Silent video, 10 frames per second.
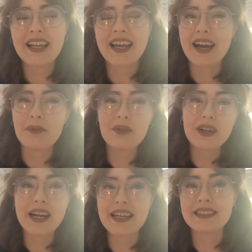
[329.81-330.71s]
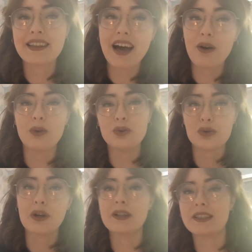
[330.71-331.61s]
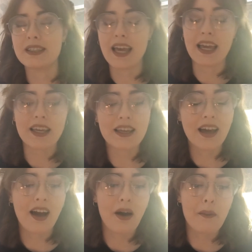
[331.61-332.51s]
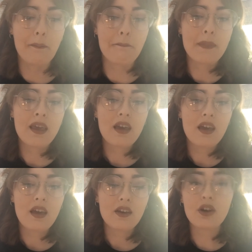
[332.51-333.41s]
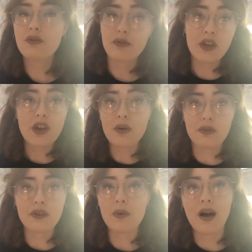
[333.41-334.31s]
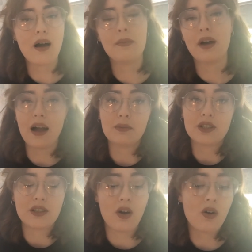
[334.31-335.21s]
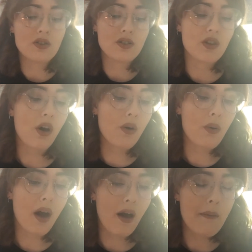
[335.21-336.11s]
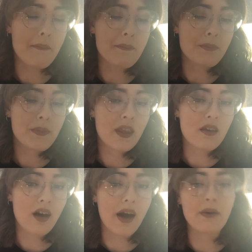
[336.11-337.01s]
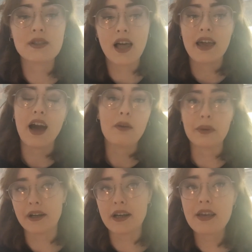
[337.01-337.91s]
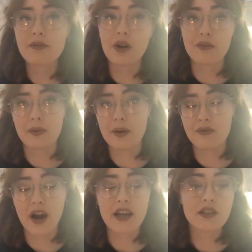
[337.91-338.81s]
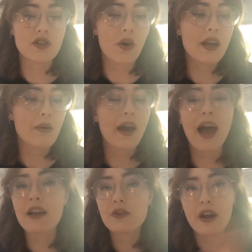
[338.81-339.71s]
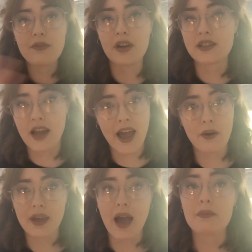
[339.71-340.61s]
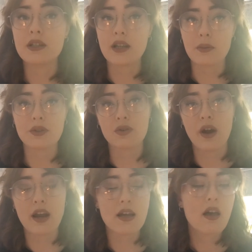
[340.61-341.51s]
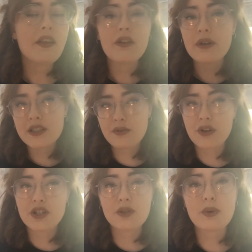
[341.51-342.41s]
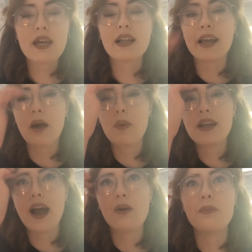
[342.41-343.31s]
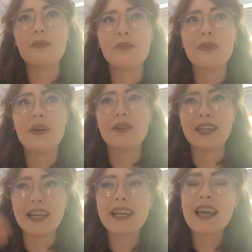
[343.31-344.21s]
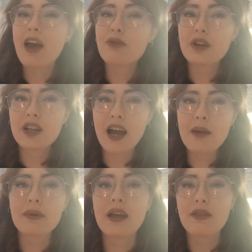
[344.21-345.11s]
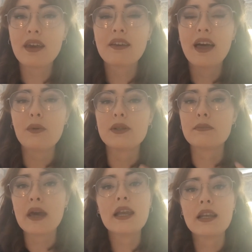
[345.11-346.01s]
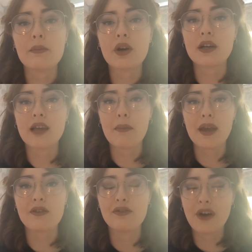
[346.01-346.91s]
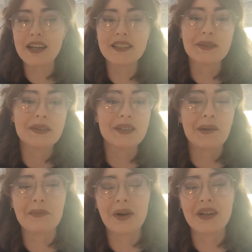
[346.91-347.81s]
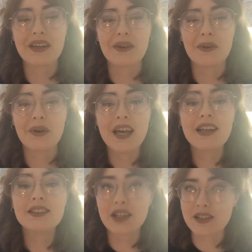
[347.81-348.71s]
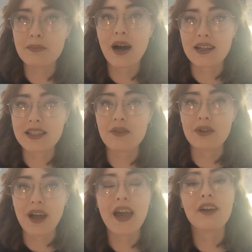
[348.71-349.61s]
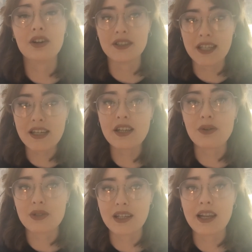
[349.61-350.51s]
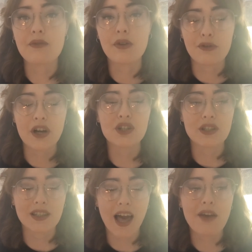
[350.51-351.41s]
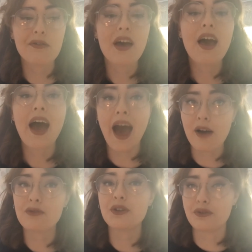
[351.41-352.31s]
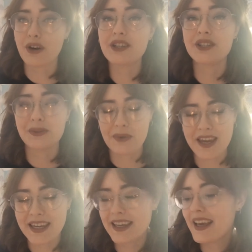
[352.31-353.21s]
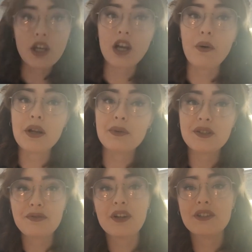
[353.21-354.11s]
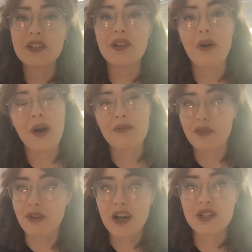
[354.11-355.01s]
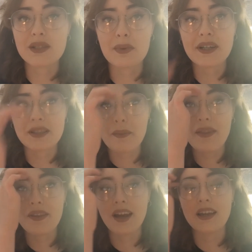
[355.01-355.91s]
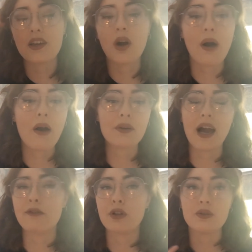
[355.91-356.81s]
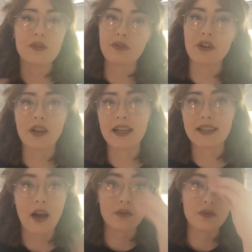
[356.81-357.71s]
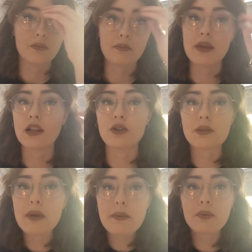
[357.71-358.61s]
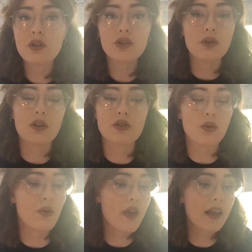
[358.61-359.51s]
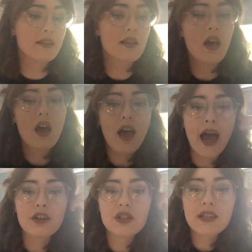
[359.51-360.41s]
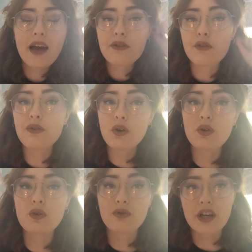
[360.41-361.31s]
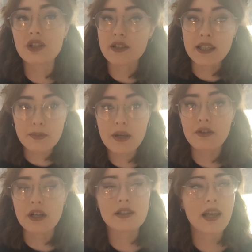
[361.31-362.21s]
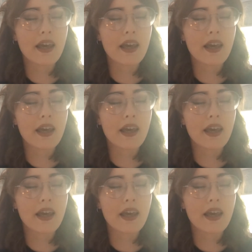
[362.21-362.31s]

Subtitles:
Like, I'm not really into that whole drugs thing. Good for you if you are, but I'm just not. So I was like, I'm gonna leave and go find my friend. So anyway, I had a great first night out in Camden. It was great. And then the rest of Freshers Week, like, I went out nearly every night, but I think that was mainly because I made friends with someone who does party every night and continued to live the freshers life after Freshers Week, you know. And it was fun to know her for freshers because it meant that I could go out and have loads of fun nights out and meet loads of people and do loads of cool things and just have the full freshers experience.